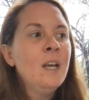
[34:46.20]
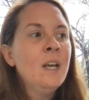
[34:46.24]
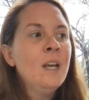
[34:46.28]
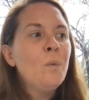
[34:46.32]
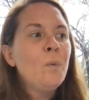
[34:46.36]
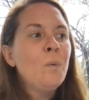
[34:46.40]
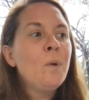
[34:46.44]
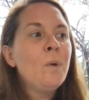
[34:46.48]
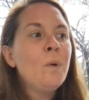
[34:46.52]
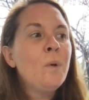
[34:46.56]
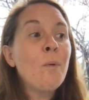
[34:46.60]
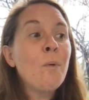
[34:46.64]

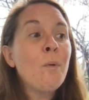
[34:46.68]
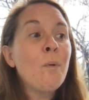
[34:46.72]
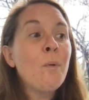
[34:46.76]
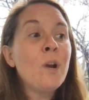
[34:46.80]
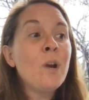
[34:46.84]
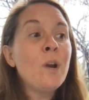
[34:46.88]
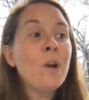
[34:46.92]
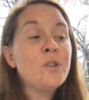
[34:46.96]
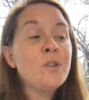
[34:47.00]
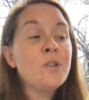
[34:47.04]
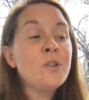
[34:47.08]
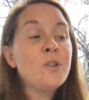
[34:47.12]
They were
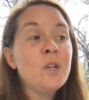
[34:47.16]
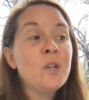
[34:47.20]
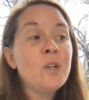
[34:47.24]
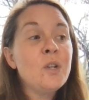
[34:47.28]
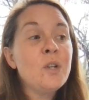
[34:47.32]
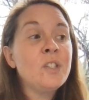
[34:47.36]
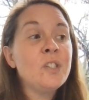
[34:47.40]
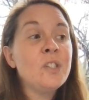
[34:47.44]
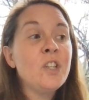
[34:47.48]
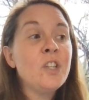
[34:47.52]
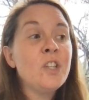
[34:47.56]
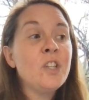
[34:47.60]

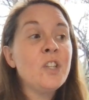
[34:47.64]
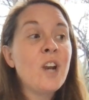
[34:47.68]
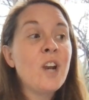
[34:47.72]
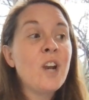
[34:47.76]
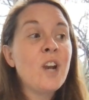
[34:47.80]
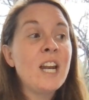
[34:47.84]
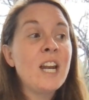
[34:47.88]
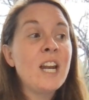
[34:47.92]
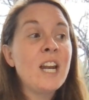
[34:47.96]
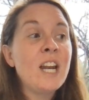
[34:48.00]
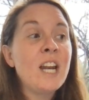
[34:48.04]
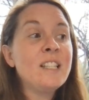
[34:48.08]
introduced to the
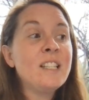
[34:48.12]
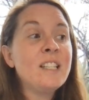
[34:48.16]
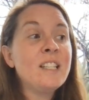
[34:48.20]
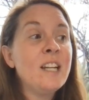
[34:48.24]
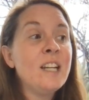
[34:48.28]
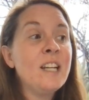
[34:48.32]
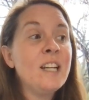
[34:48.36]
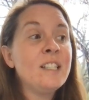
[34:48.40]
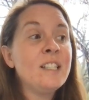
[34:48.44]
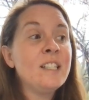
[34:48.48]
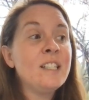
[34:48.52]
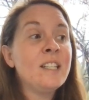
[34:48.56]
United
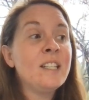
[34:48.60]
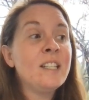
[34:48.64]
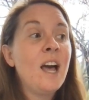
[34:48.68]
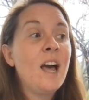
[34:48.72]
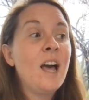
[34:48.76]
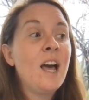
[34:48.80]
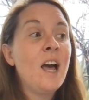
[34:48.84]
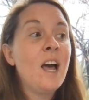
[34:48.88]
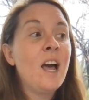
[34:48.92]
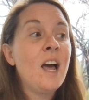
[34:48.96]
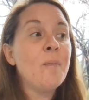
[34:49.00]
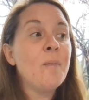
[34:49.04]
States
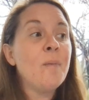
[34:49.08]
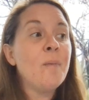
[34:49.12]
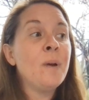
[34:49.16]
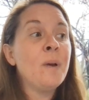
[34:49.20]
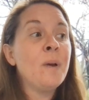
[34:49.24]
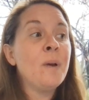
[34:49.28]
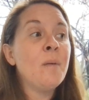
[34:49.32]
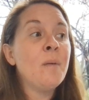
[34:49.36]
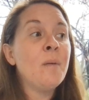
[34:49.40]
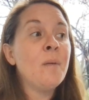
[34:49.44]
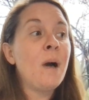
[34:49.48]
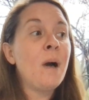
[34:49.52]

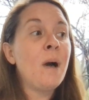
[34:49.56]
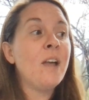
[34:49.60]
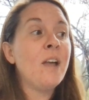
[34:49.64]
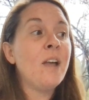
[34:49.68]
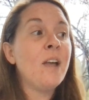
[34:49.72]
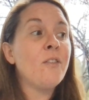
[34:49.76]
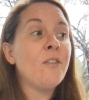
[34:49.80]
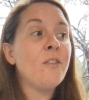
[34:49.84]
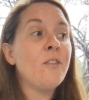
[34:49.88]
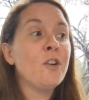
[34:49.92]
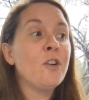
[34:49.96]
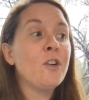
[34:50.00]
by
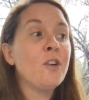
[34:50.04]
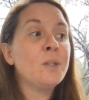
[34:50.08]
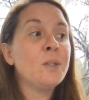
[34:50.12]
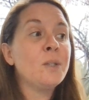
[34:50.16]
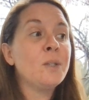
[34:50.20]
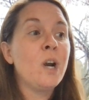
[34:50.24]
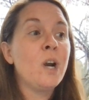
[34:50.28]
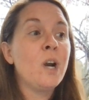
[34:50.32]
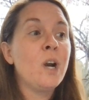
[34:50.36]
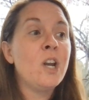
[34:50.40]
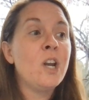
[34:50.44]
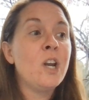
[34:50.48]
the first
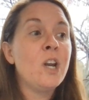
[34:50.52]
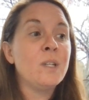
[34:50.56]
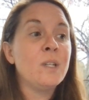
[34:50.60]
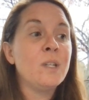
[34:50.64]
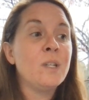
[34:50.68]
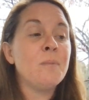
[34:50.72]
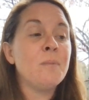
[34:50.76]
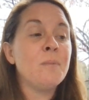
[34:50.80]
appointed U.S.